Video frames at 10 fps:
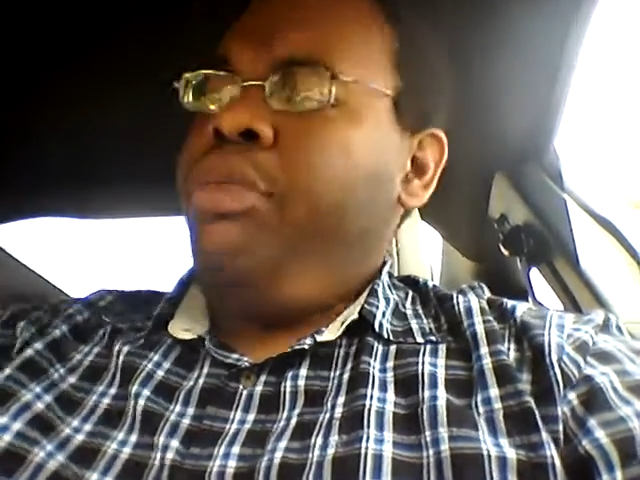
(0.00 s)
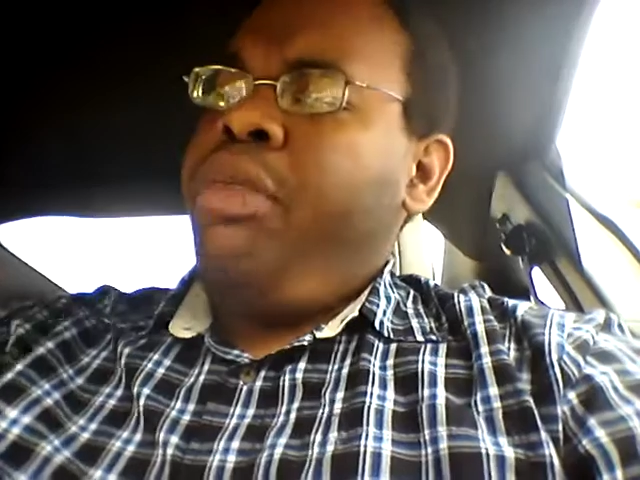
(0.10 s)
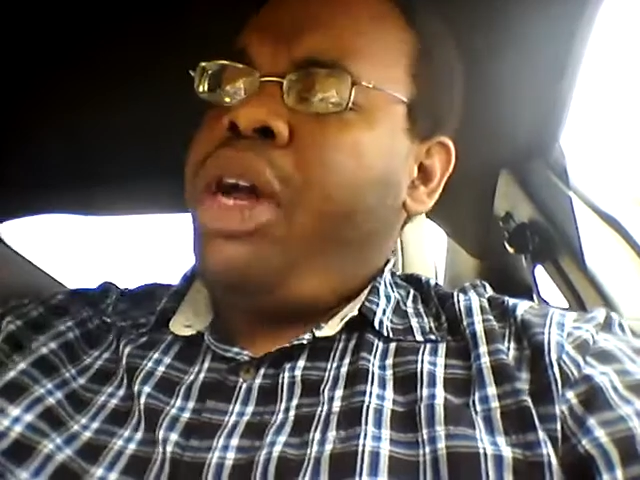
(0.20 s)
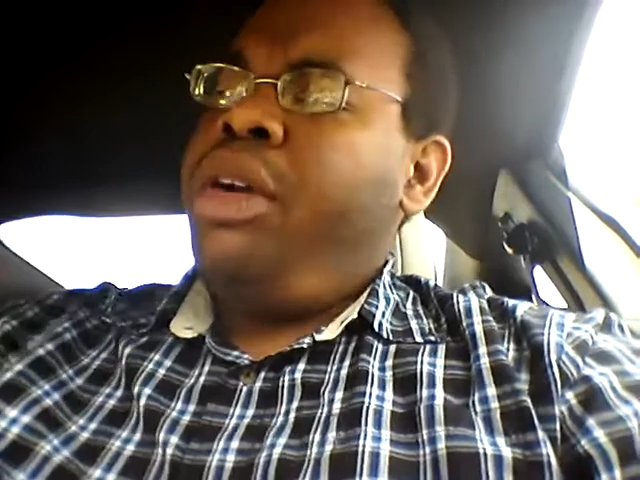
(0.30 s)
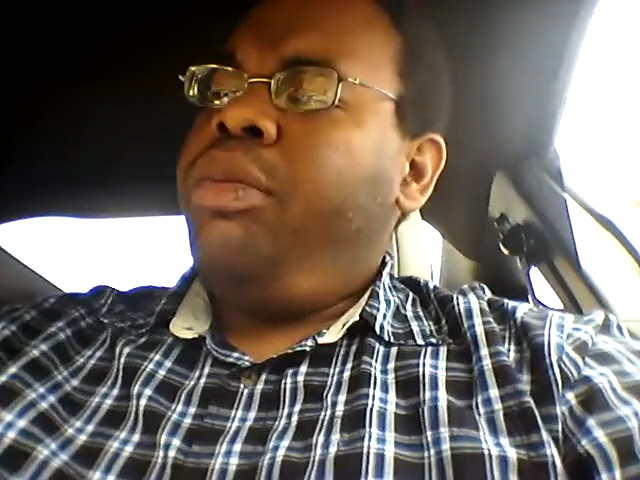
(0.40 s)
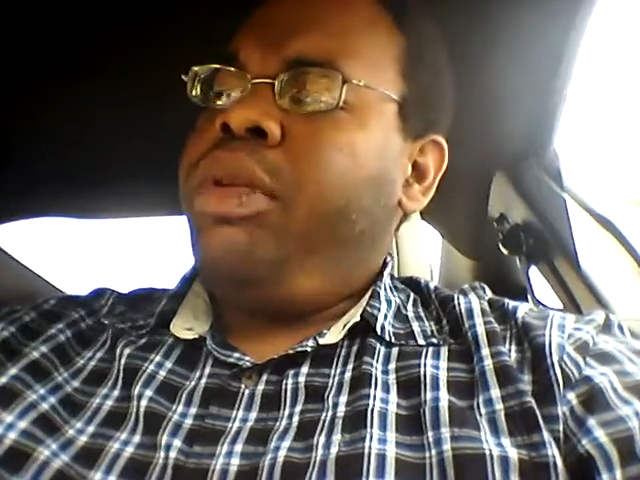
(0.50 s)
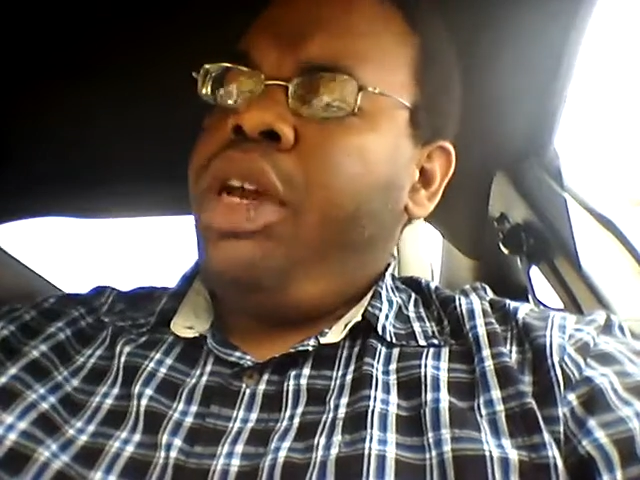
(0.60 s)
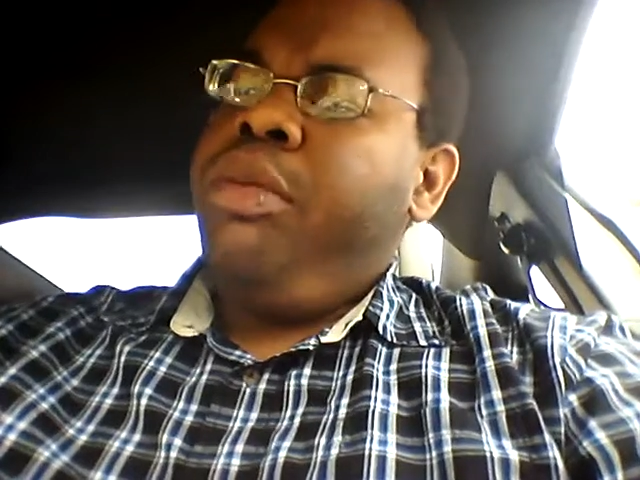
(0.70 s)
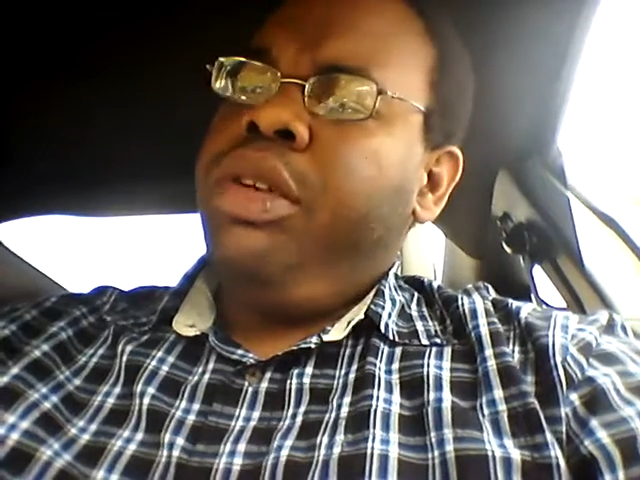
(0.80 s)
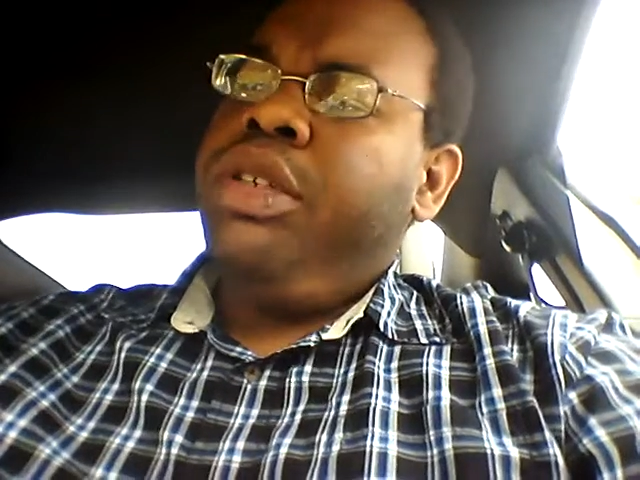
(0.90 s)
the backup
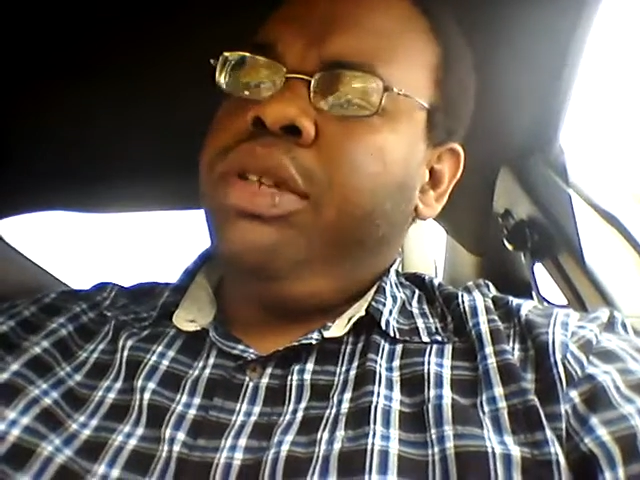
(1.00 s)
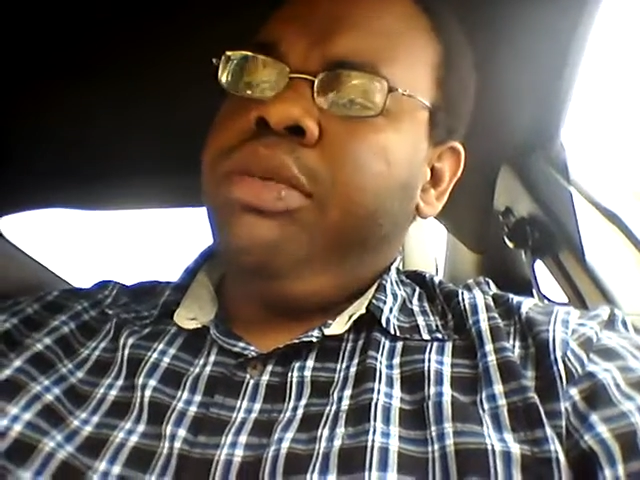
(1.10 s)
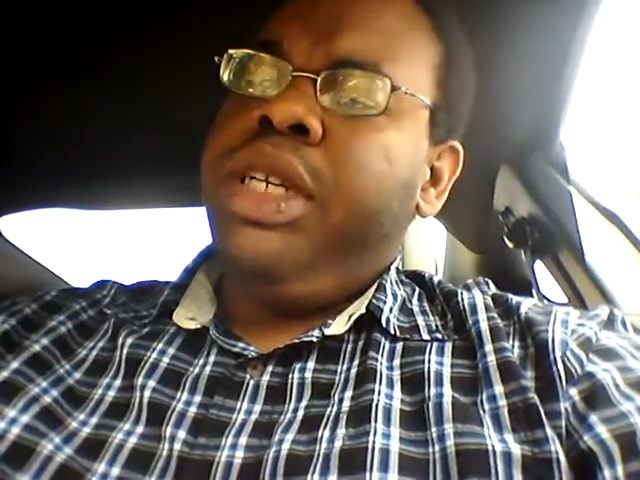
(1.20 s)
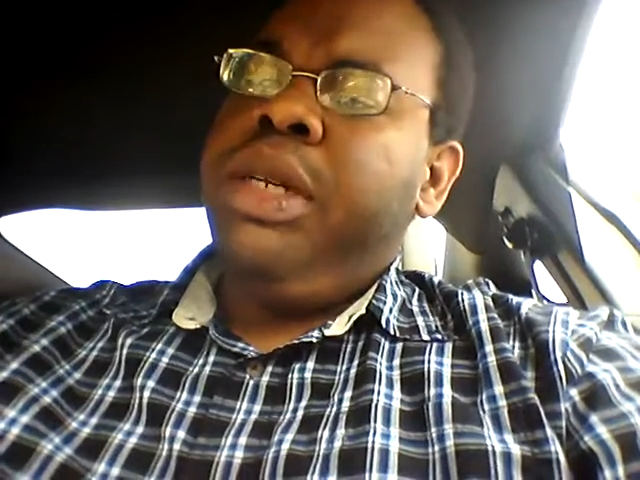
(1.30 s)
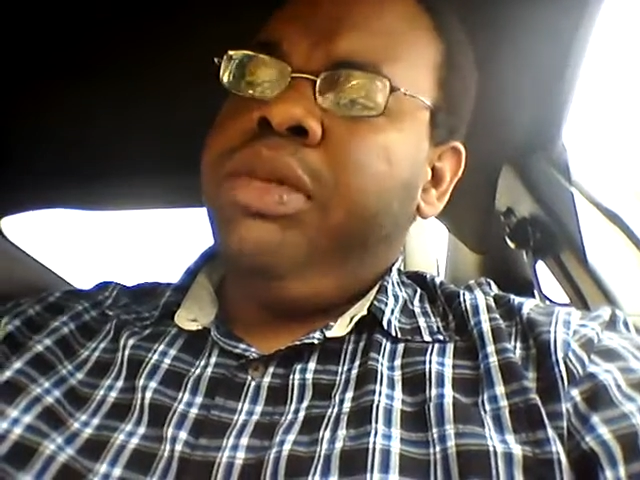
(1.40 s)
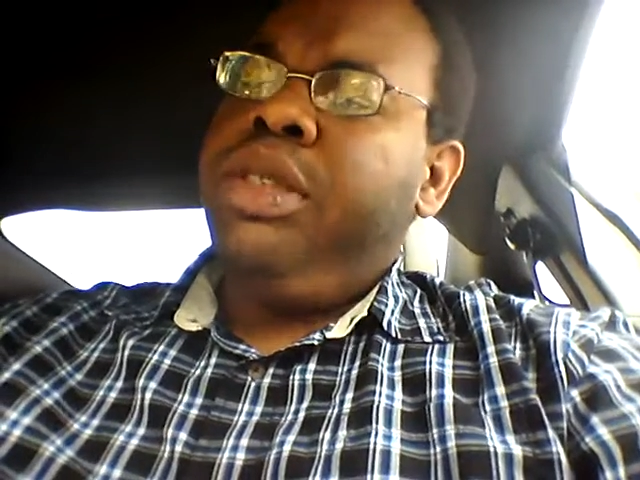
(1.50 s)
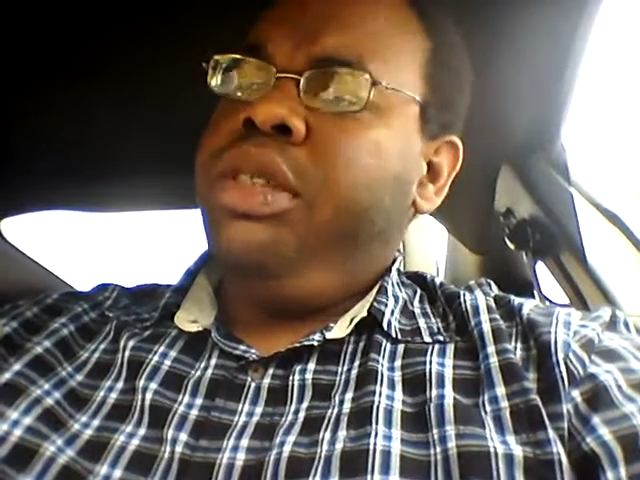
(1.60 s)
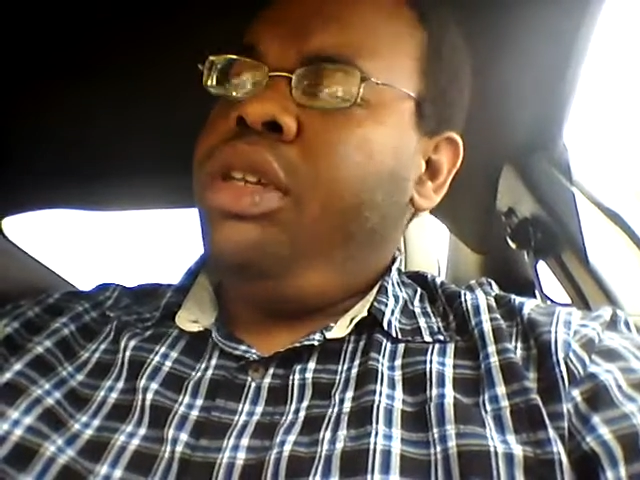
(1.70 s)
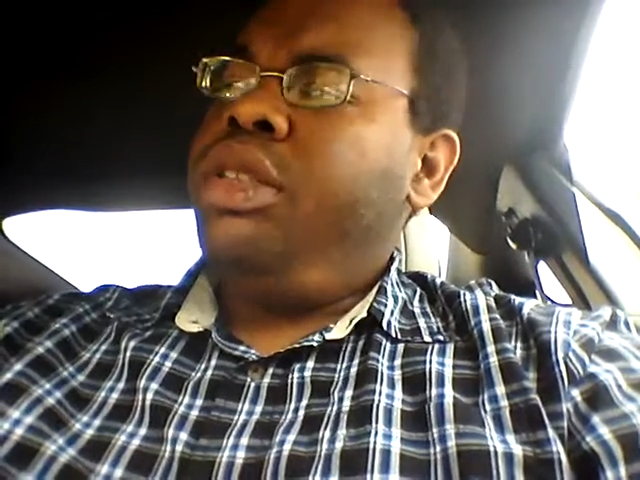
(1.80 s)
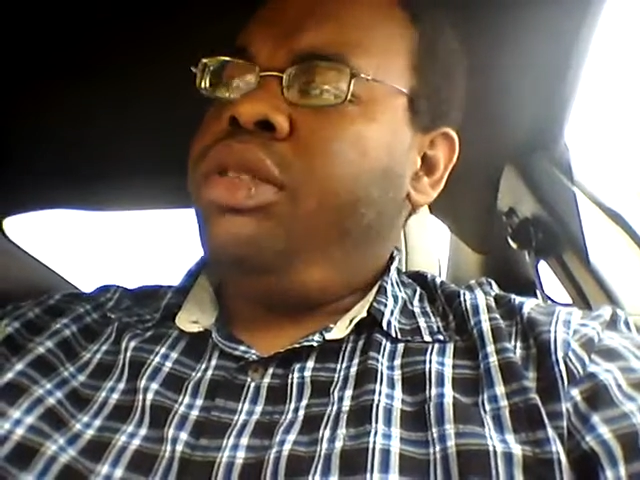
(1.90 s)
camera sometimes
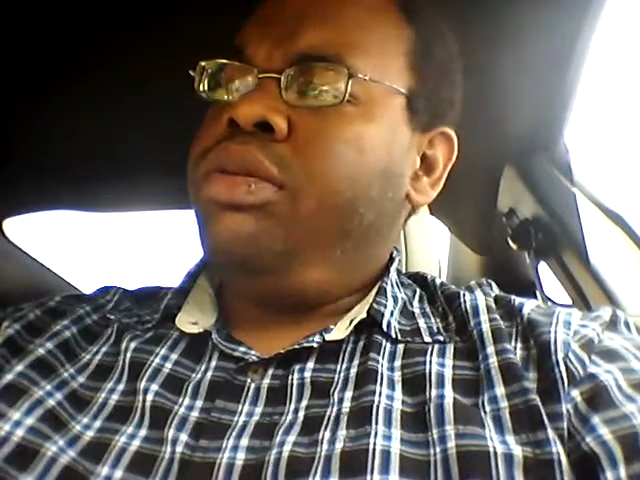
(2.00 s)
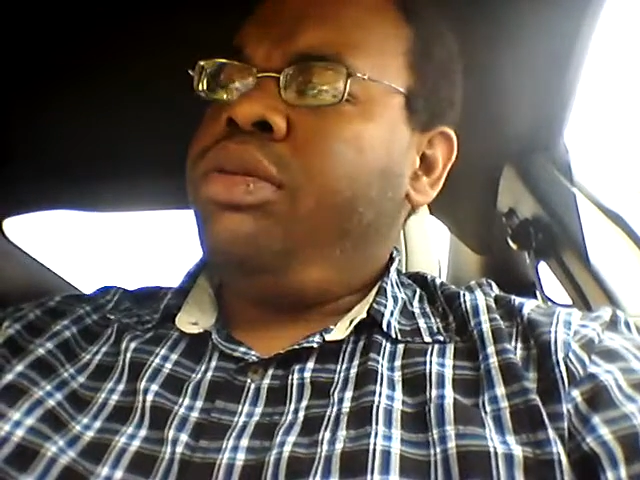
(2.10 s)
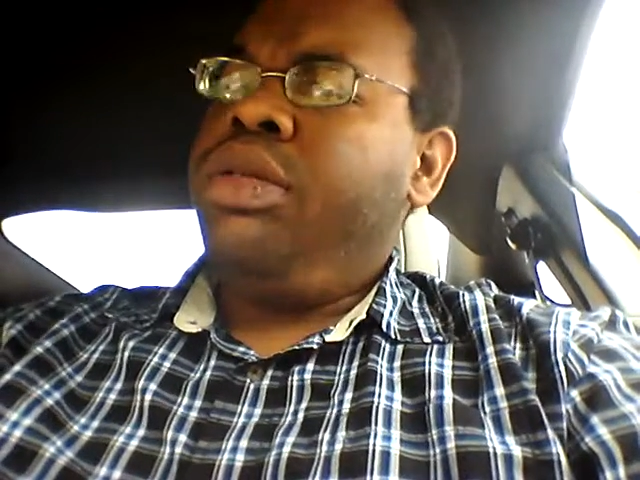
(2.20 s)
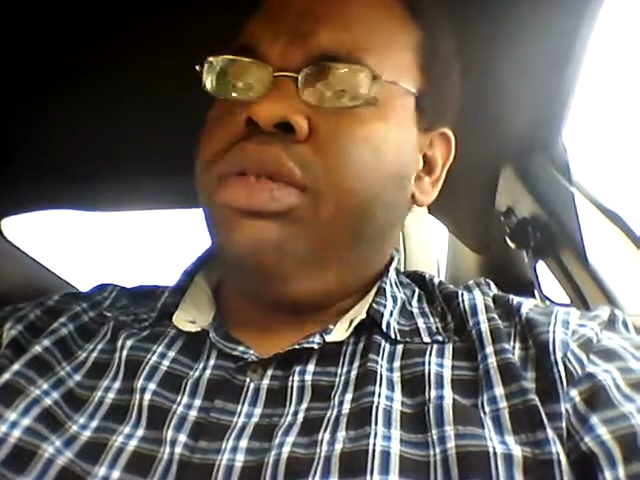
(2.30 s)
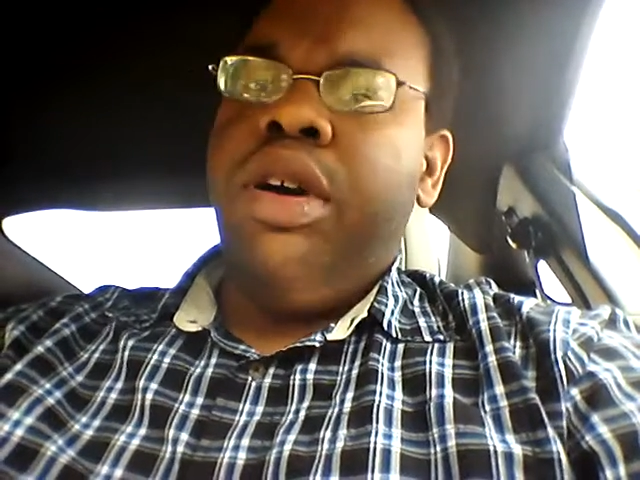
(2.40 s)
doesn't